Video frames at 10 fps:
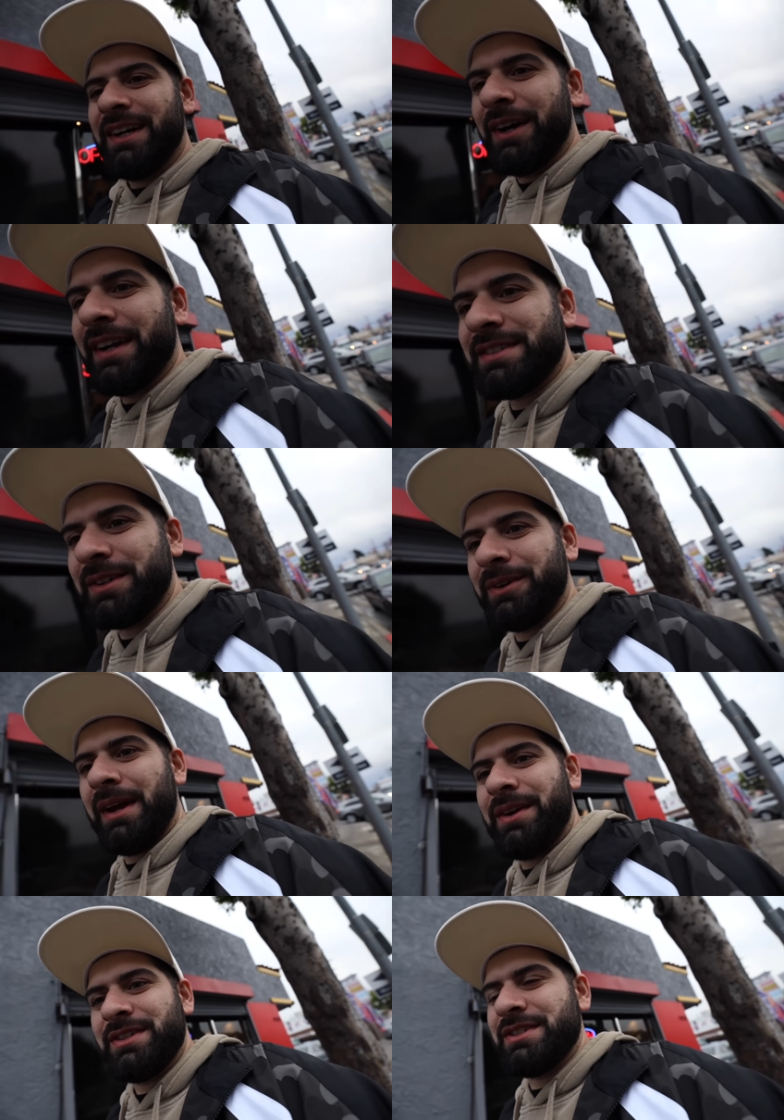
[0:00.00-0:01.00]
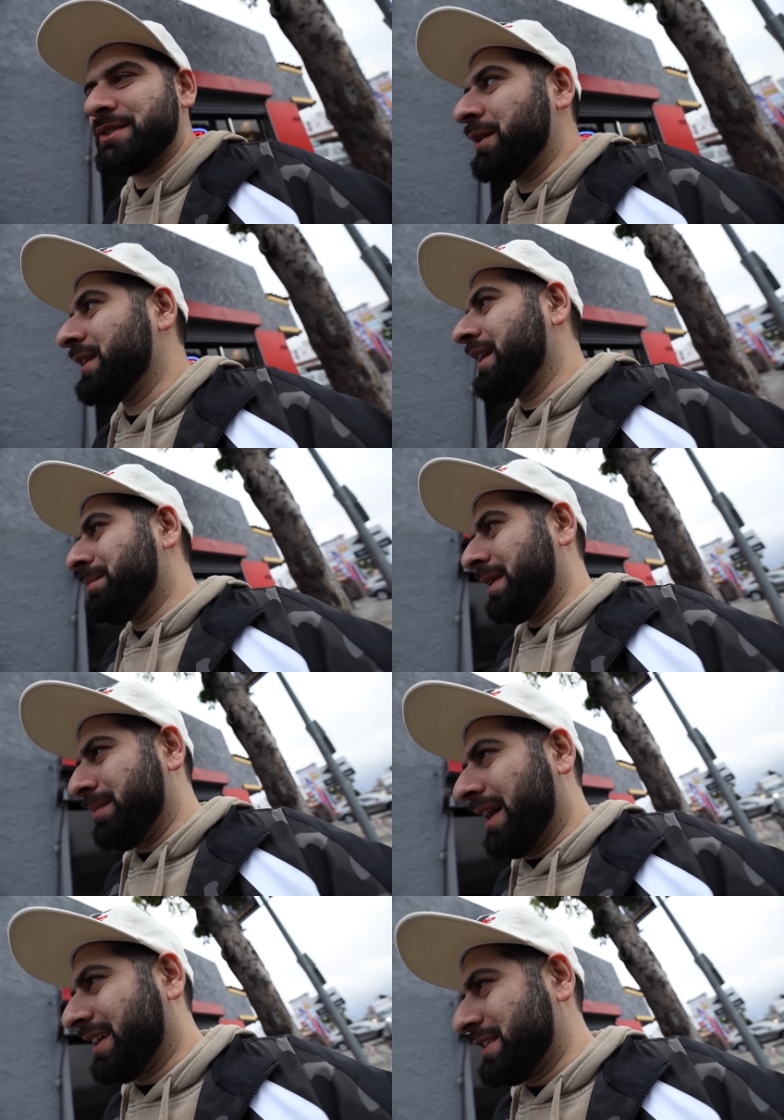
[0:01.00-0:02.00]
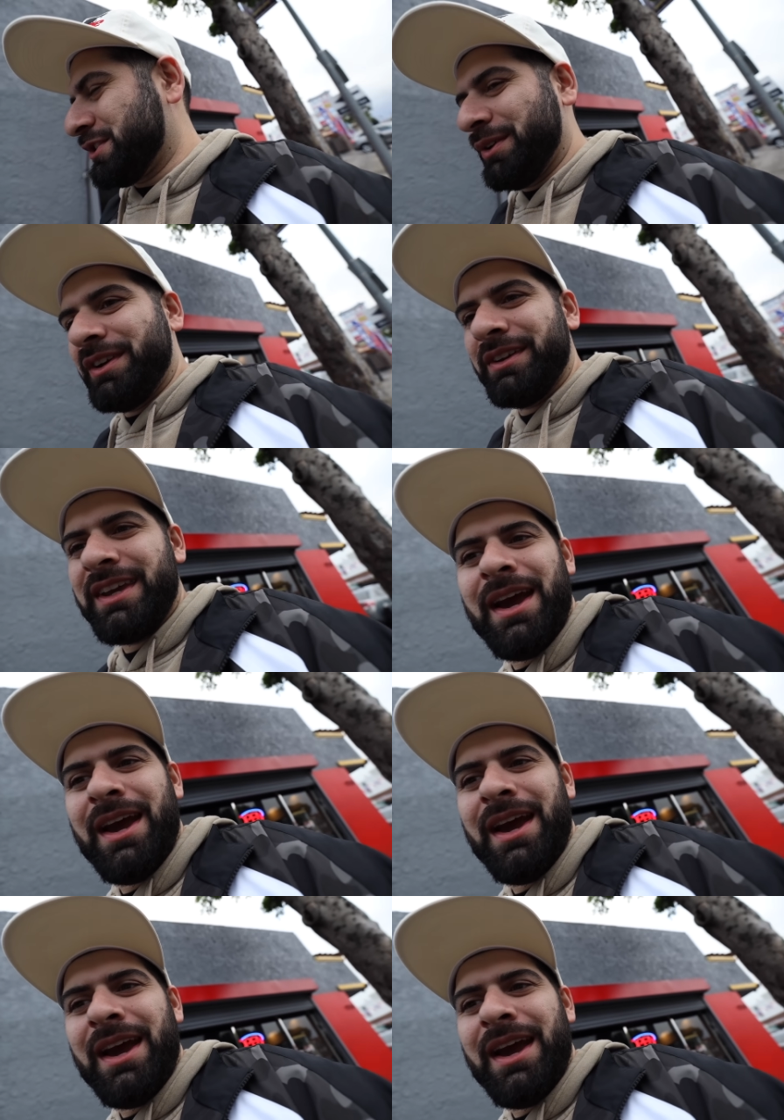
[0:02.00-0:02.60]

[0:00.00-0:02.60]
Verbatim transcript: All right, so Harris is throwing up, but I'm not gonna show it on